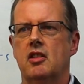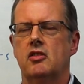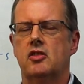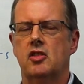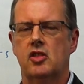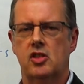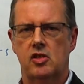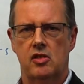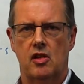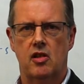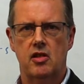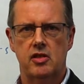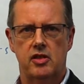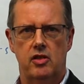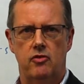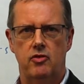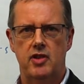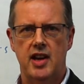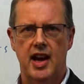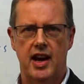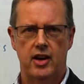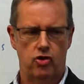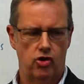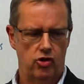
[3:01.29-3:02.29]
to start a
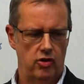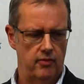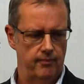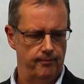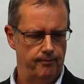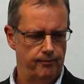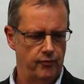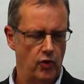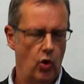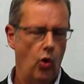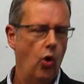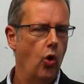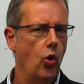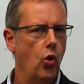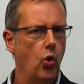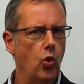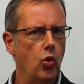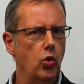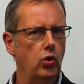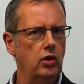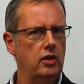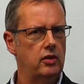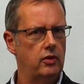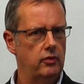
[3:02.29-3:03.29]
reaction.
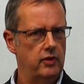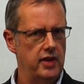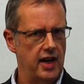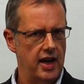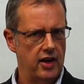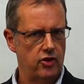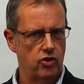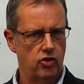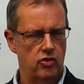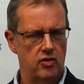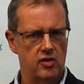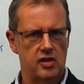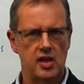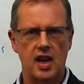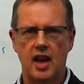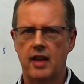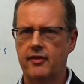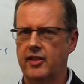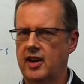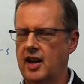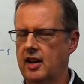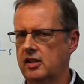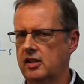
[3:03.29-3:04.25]
All reactions have an